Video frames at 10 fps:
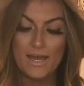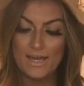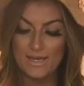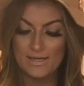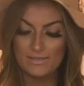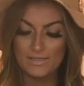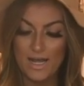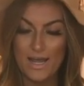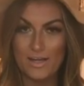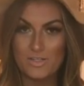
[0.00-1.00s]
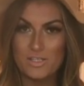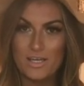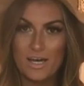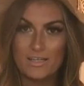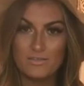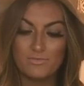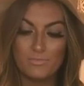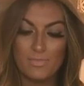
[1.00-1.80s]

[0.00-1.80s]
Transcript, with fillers: and I actually kind of